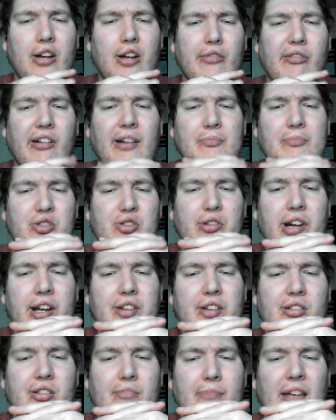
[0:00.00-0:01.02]
where I'm
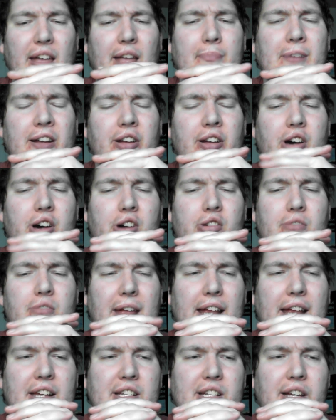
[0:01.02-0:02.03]
trying to make my own
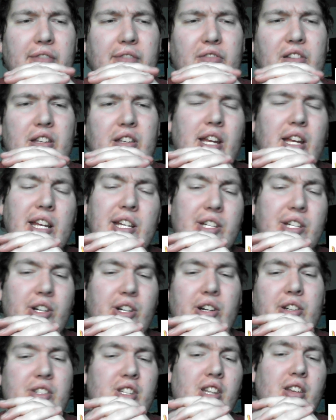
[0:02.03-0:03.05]
makeshift
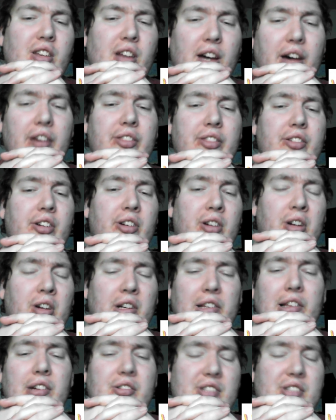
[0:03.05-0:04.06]
t-shirts and other
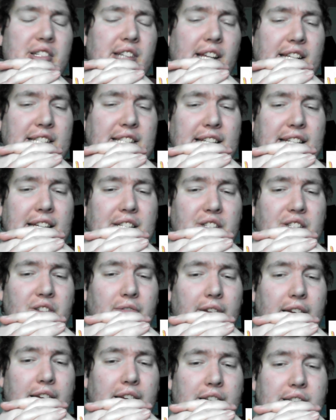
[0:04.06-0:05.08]
clothes and
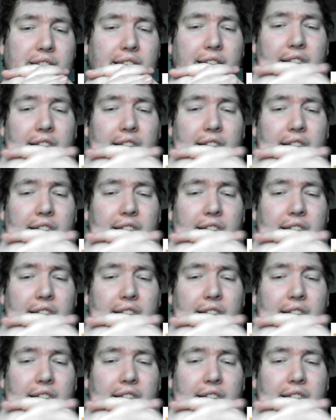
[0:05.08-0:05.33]
accessories that